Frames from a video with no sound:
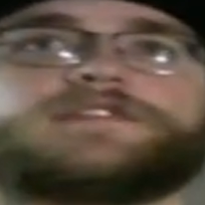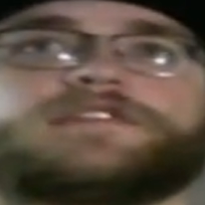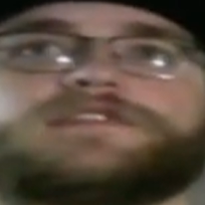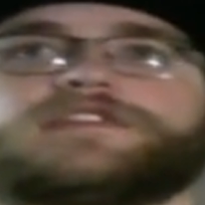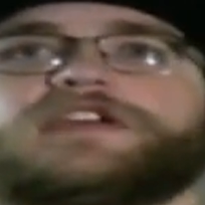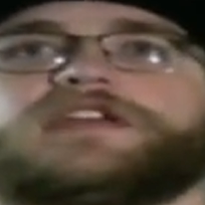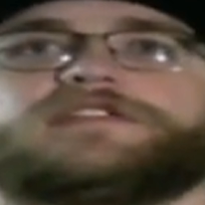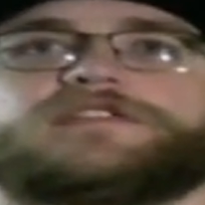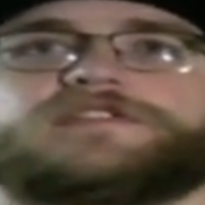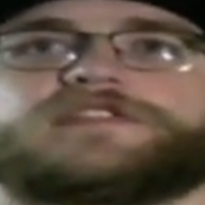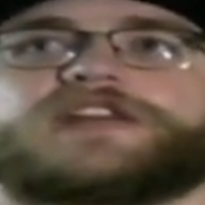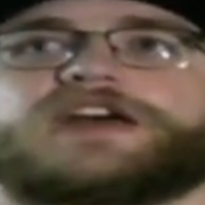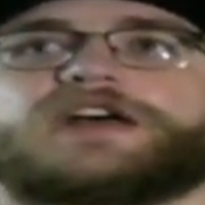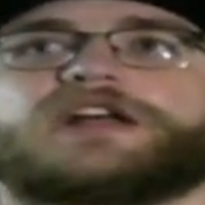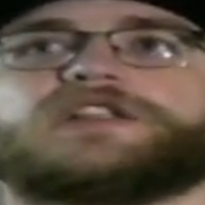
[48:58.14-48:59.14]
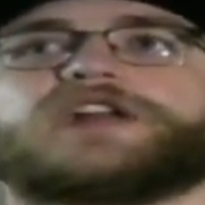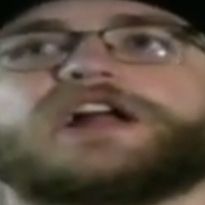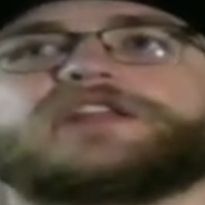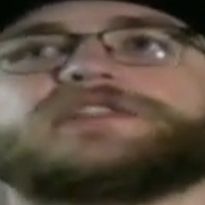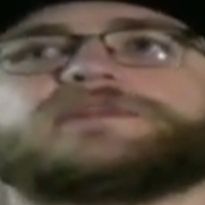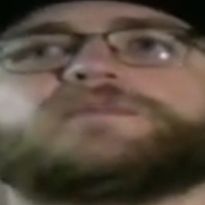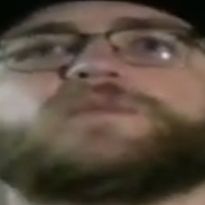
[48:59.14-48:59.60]
My problem with the character
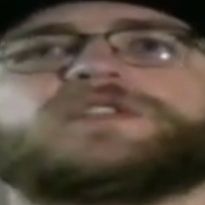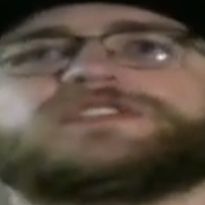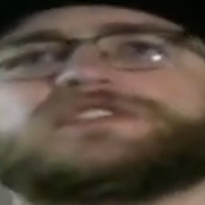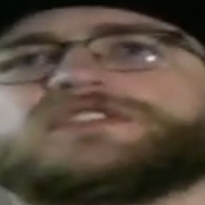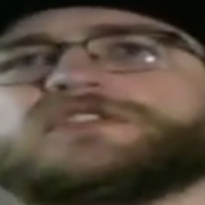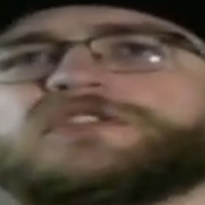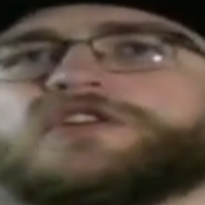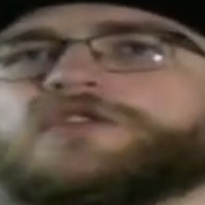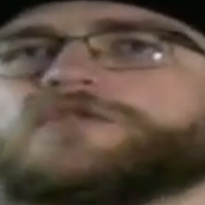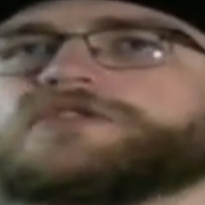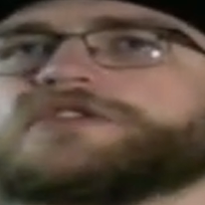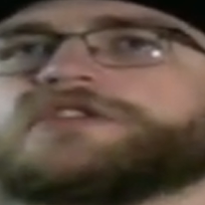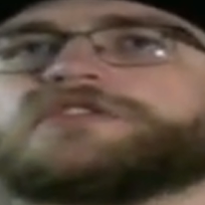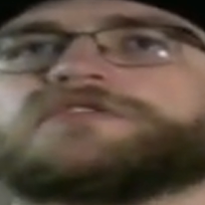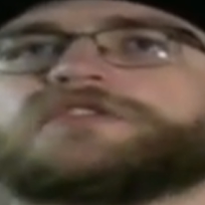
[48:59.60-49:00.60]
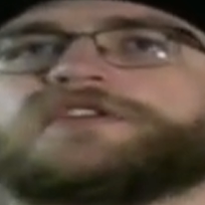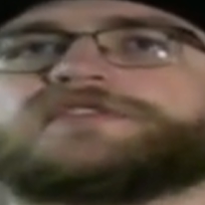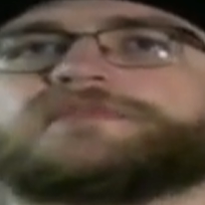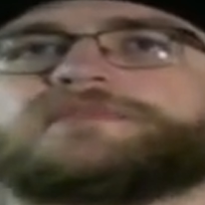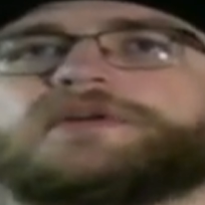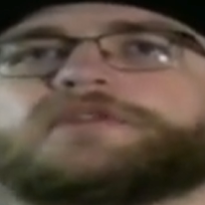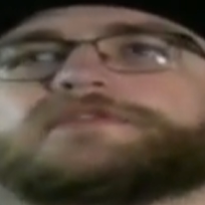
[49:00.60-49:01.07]
skins is that a lot of them went
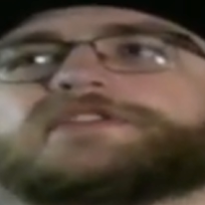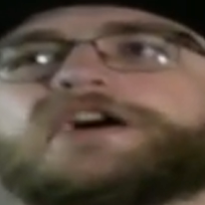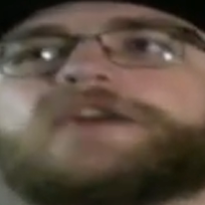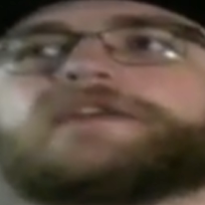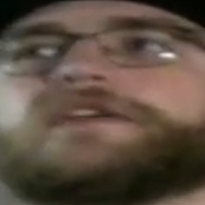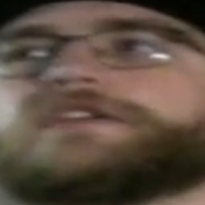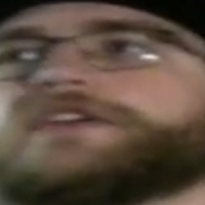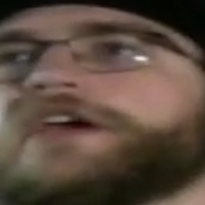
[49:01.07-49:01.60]
to Coco